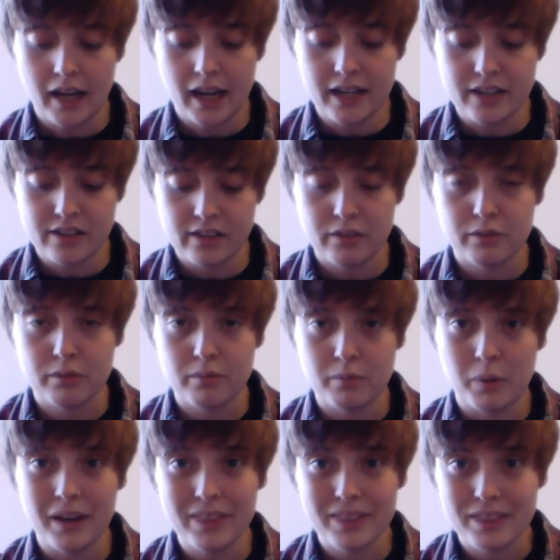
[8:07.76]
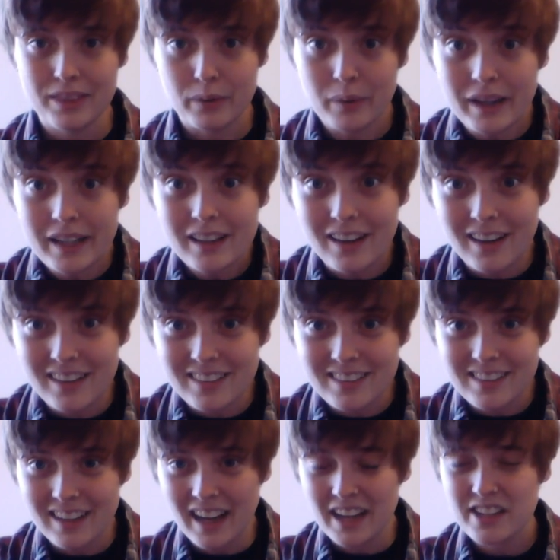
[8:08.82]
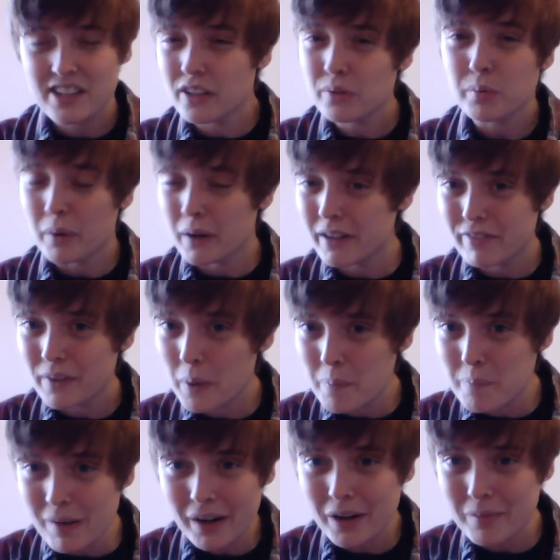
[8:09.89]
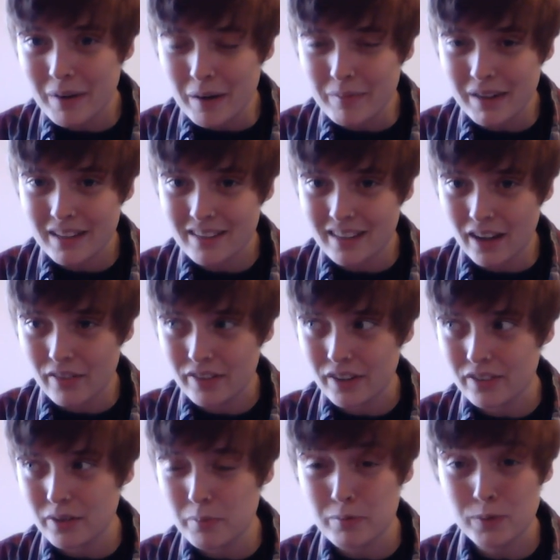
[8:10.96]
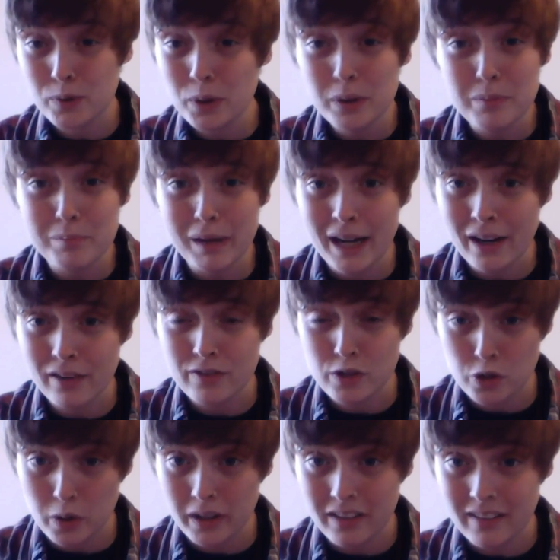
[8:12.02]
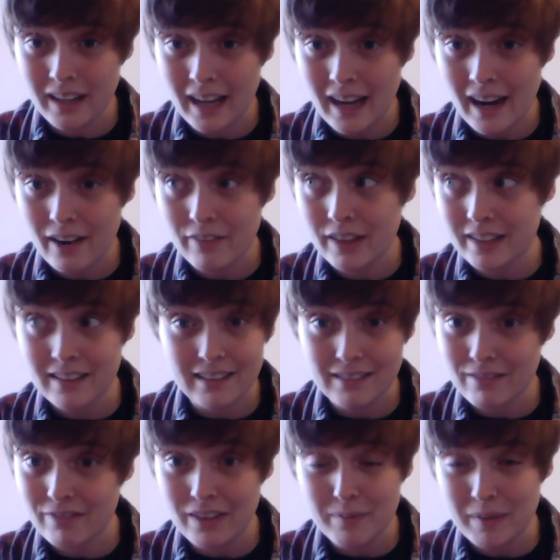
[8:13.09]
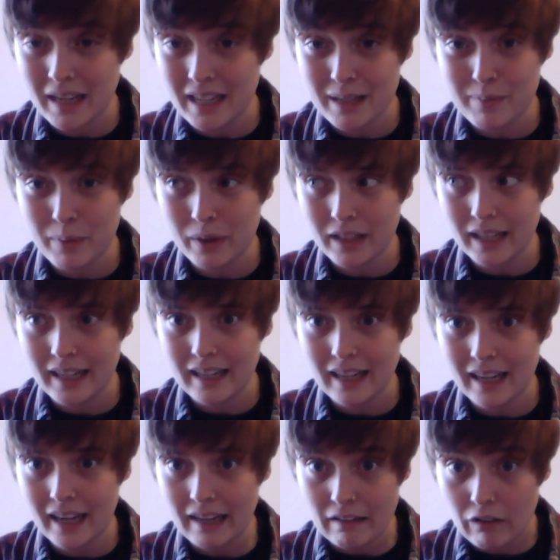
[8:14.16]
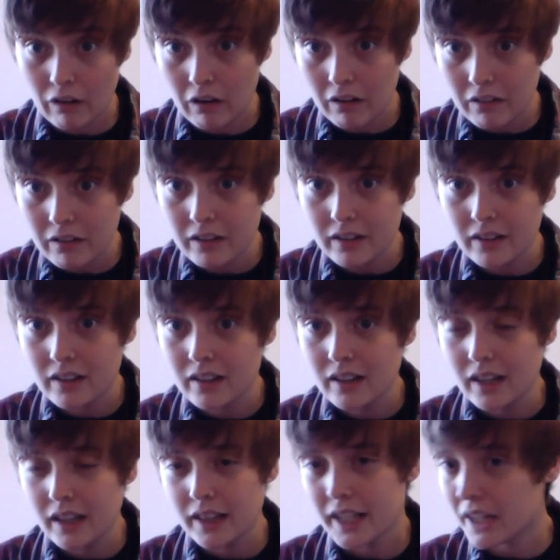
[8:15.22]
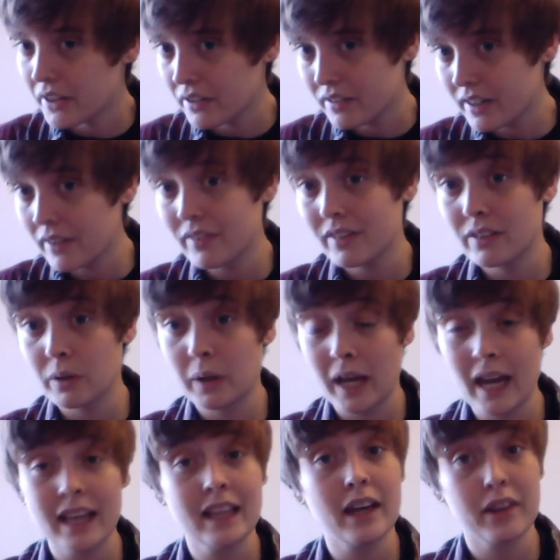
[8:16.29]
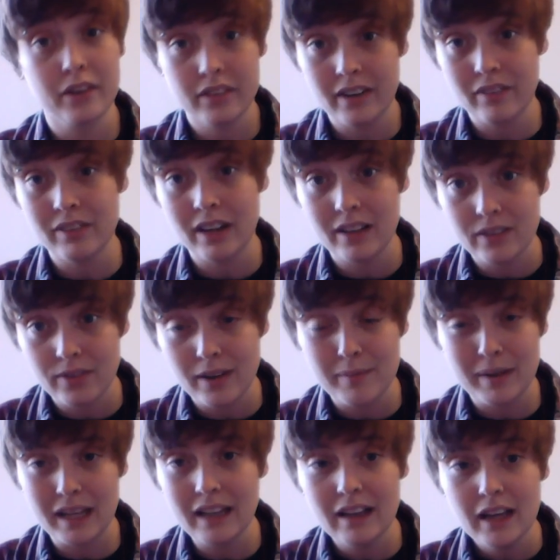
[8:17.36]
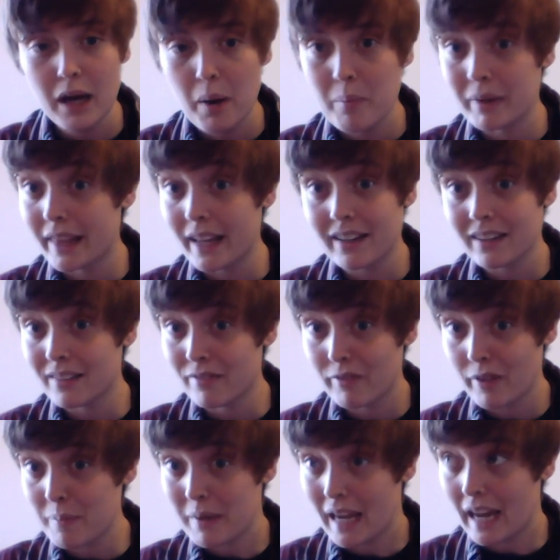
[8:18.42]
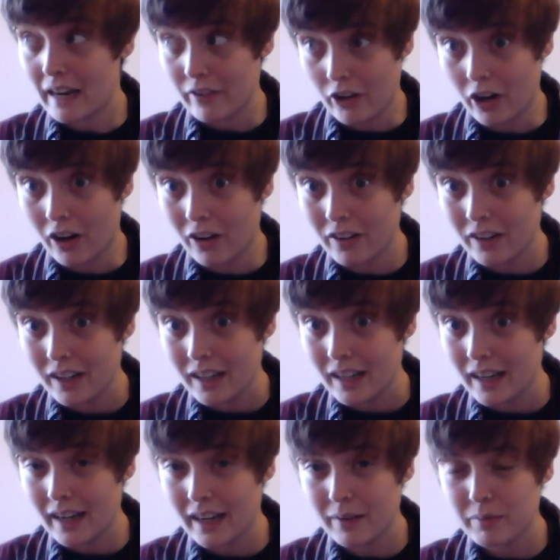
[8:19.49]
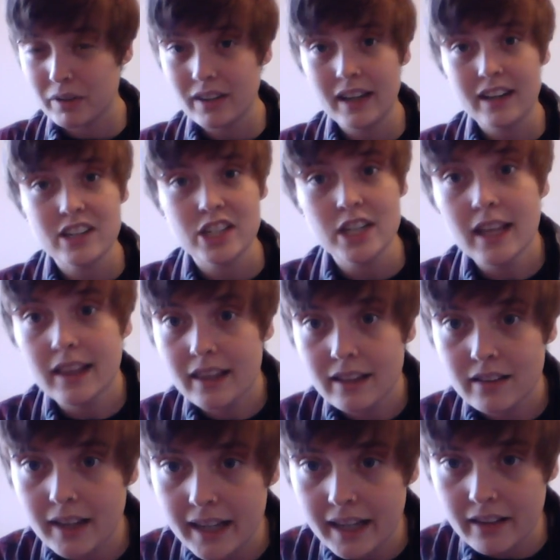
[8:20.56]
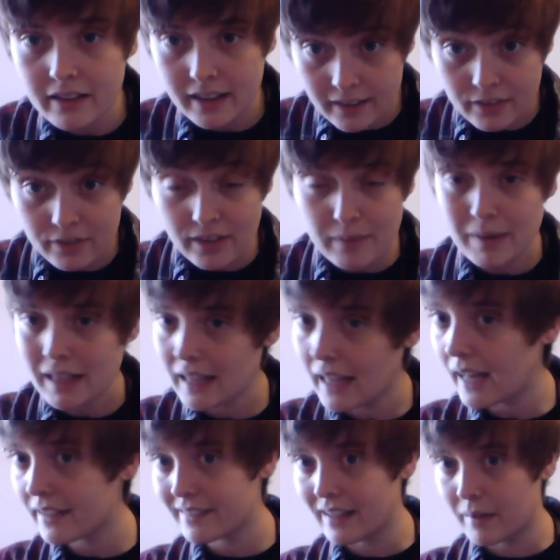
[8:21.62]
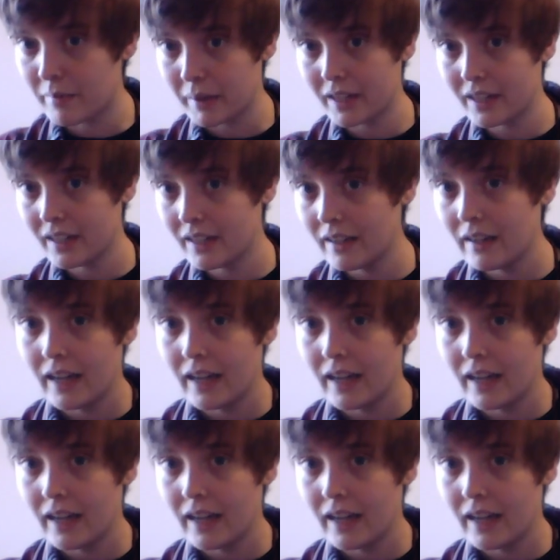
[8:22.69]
I just want the weight loss. I just want to feel better about myself. There's a certain pair of shorts that I have that doesn't fit me anymore, like, at all. The other stuff is okay. The other stuff does fit me, but that doesn't fit me at all. And I'm just like, shit, this fit me last summer